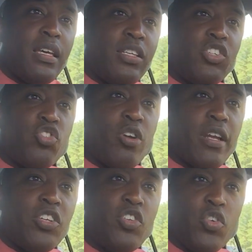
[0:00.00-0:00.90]
is
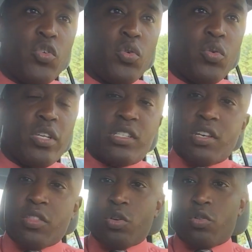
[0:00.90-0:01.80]
trying to do, it's
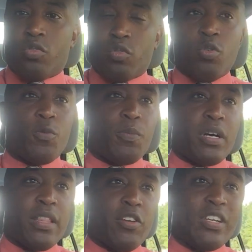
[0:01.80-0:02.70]
another group,
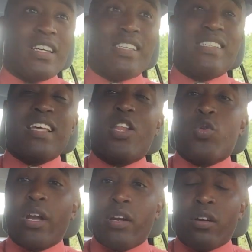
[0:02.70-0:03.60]
they're an
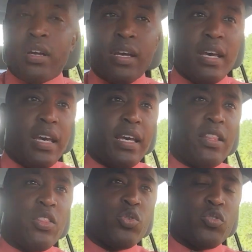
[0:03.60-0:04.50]
accelerator,
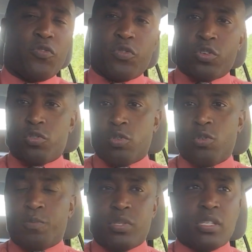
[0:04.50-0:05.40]
and those are for
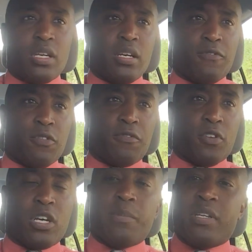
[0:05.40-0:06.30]
groups, for
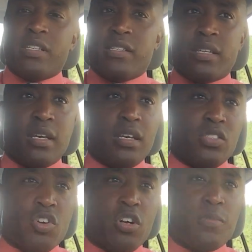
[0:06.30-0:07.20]
companies,
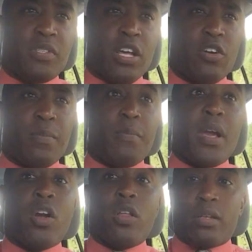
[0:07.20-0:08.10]
startups that are in
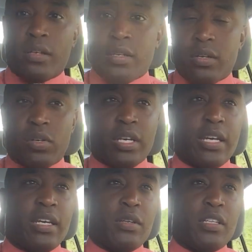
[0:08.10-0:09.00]
Maryland,
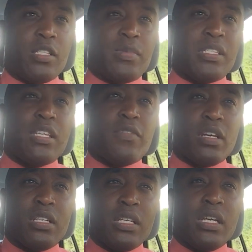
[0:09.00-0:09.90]
okay, and
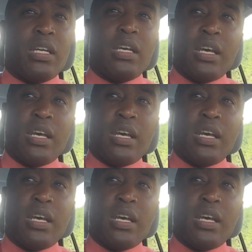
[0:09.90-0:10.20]
specifically